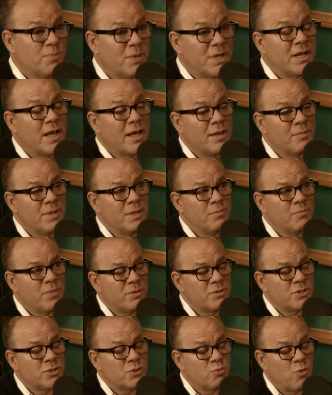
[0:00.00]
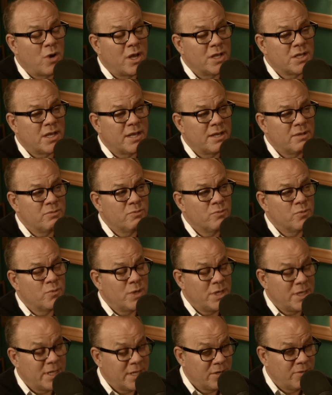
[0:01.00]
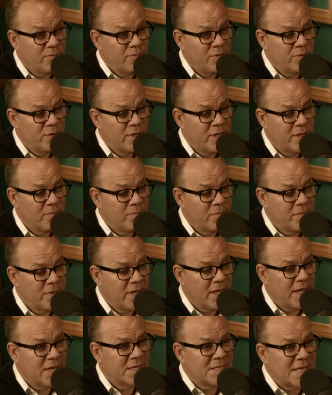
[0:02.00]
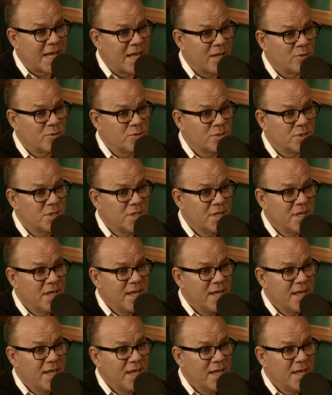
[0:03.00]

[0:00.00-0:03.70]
But just watch. I went and interviewed him at his house,